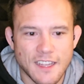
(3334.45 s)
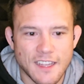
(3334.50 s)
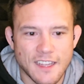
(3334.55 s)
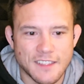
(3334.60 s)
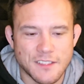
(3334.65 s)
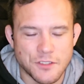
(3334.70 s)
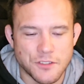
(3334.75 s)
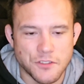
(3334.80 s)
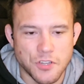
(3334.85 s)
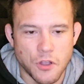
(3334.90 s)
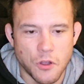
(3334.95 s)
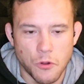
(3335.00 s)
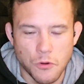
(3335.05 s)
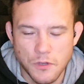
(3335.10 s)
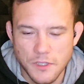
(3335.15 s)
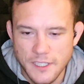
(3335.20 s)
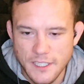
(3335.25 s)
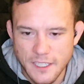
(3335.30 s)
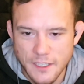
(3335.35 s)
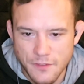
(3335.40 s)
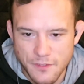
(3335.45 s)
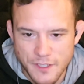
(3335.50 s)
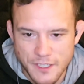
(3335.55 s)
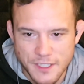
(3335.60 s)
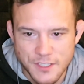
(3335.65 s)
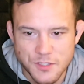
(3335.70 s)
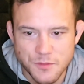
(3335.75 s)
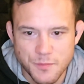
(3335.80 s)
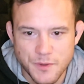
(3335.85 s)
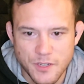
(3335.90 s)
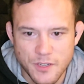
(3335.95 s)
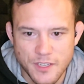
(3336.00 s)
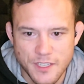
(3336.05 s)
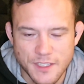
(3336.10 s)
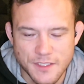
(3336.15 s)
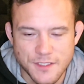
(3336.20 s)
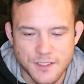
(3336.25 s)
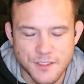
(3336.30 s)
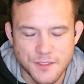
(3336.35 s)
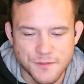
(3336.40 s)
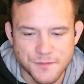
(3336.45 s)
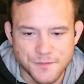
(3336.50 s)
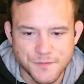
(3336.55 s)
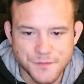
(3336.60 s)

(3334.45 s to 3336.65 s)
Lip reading: it's a totally different experience